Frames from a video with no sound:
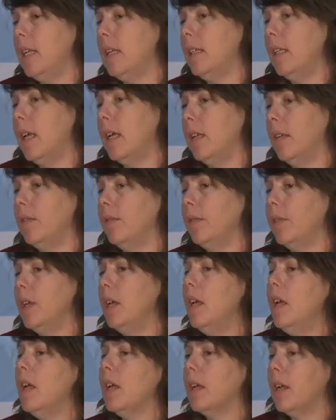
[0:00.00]
a lot of
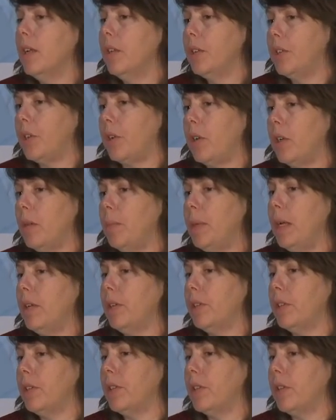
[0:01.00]
concern
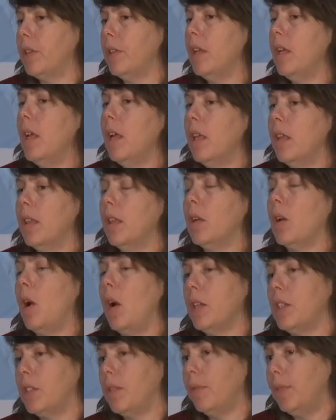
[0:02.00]
about just the
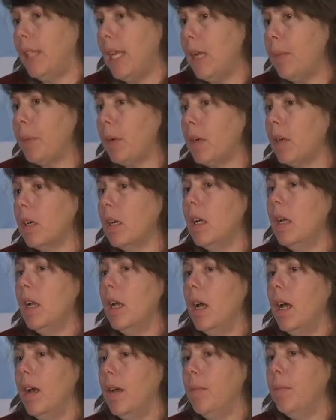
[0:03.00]
cost of labor
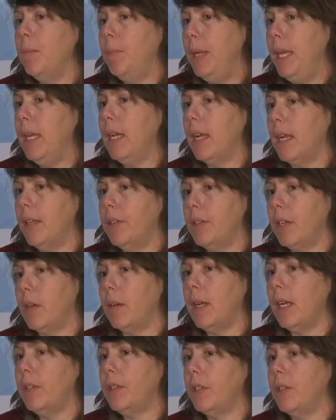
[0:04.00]
being a
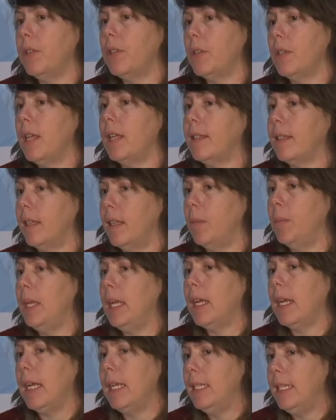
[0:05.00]
consideration, so that's going to be
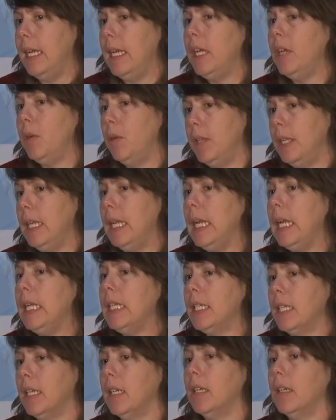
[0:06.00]
a continued
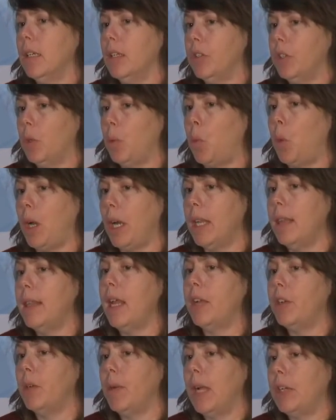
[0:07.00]
need to work in
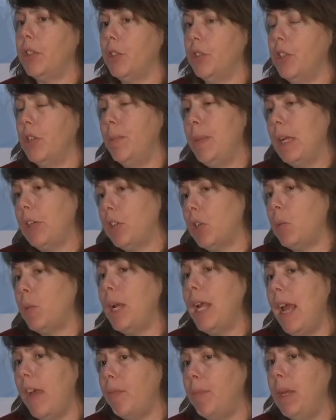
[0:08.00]
that direction to make sure
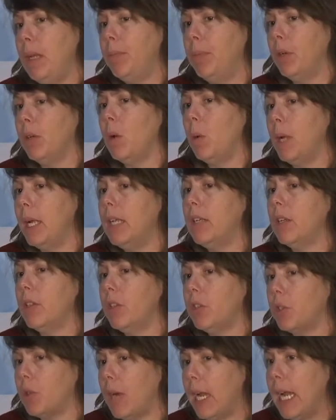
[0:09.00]
we have people going into
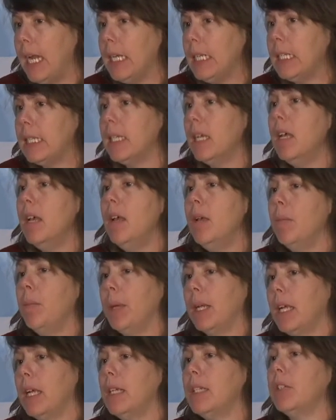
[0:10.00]
the trades,
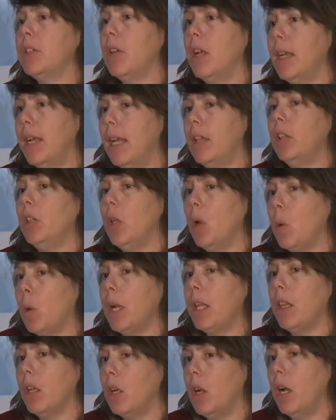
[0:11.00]
because again,
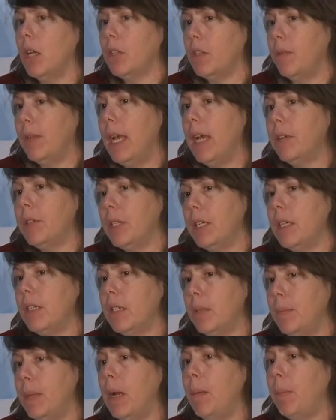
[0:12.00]
lowering the cost of housing
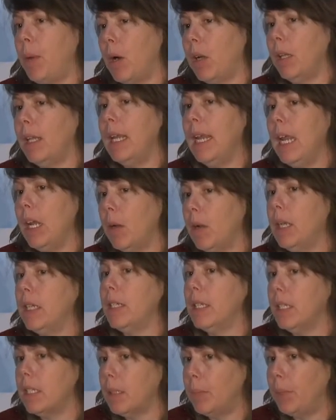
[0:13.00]
is about partly
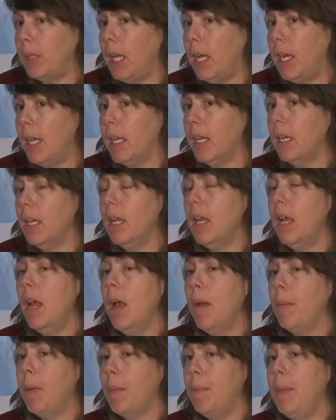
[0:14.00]
increasing supply,
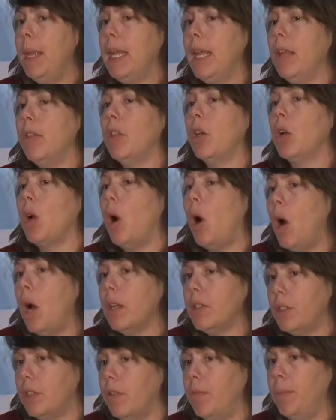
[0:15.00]
but making the
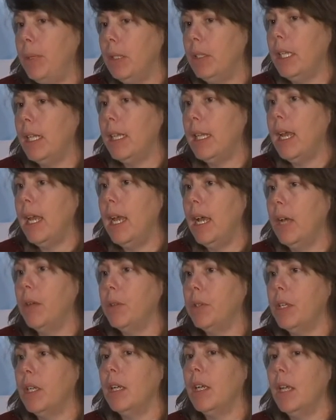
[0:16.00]
cost of building that
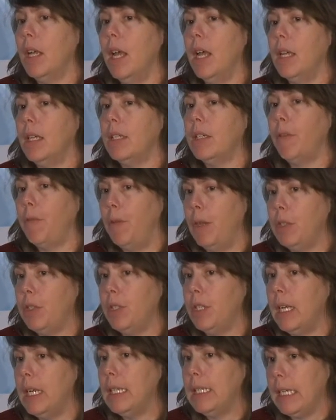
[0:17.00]
housing as
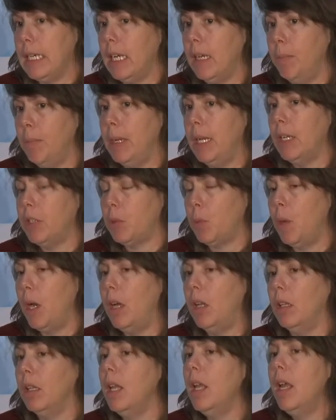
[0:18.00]
efficient as it can be as
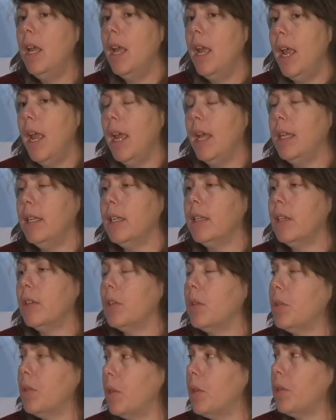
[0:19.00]
well. And
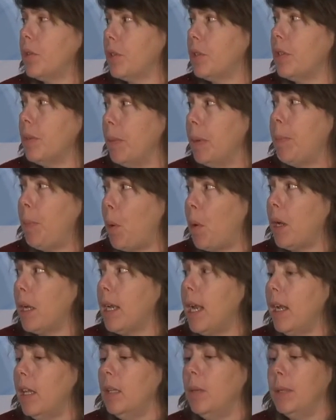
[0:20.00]
so those are some
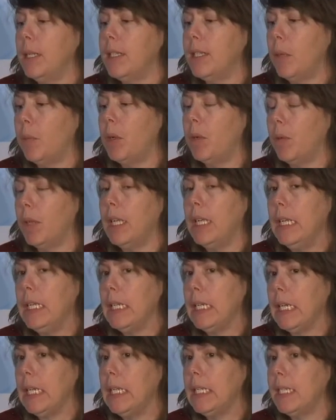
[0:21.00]
important elements that we really need
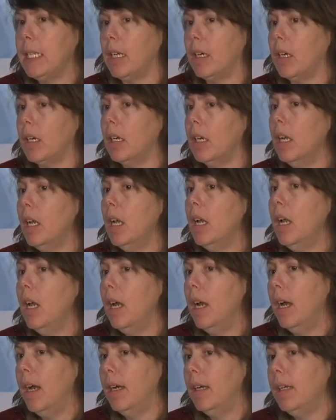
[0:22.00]
to consider.
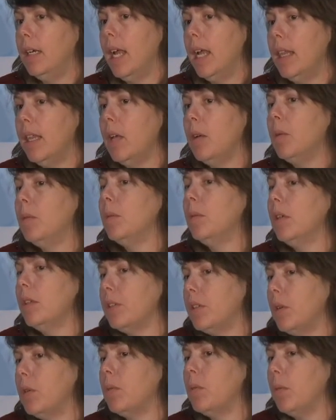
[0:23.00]

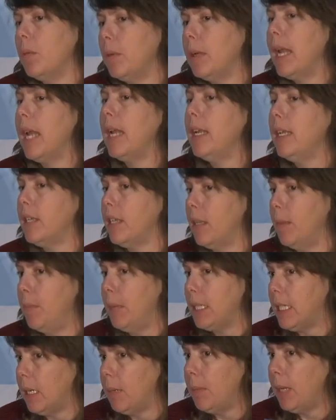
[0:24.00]
So getting to the
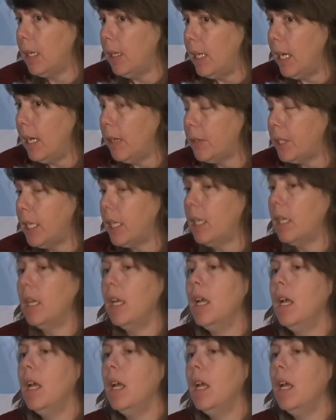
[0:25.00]
missing middle housing,